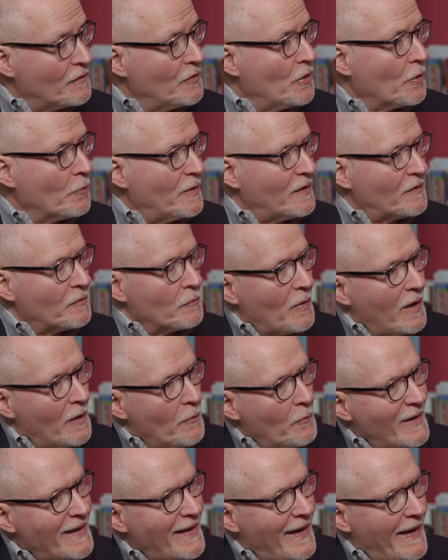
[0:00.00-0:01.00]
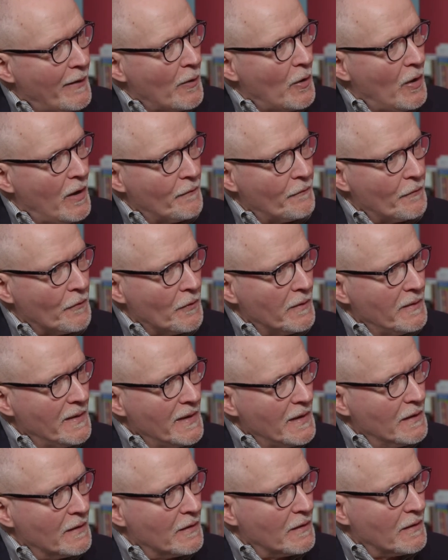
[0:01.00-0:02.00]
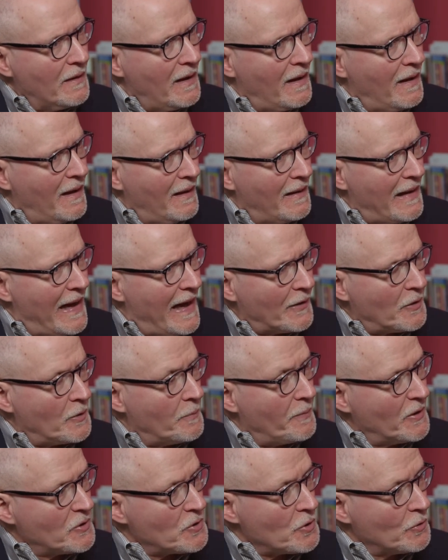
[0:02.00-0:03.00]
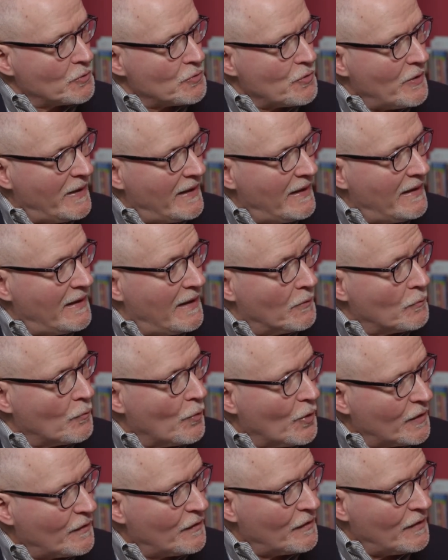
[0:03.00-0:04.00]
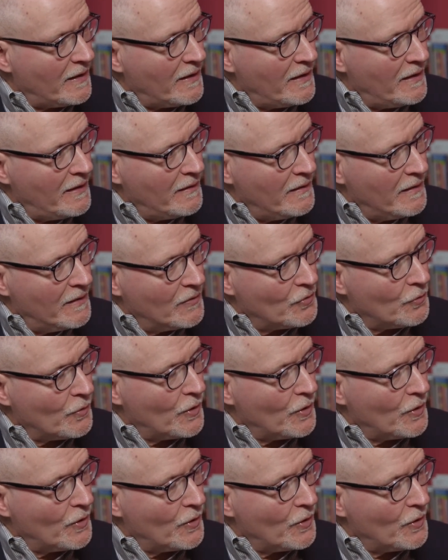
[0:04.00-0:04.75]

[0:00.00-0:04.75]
no reason why we can't offer occupational training and work study to